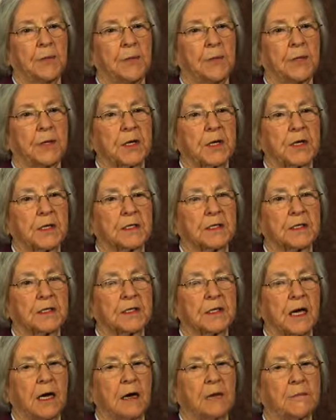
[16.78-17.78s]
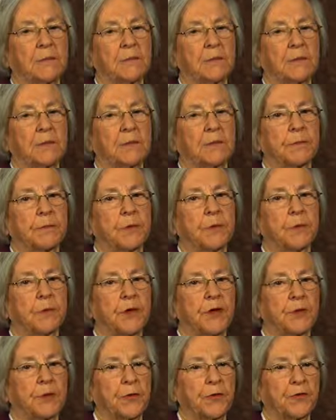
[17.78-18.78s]
because um, when
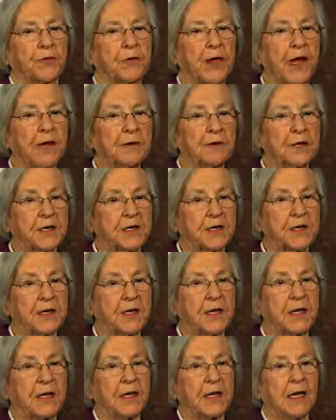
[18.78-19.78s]
we were founded,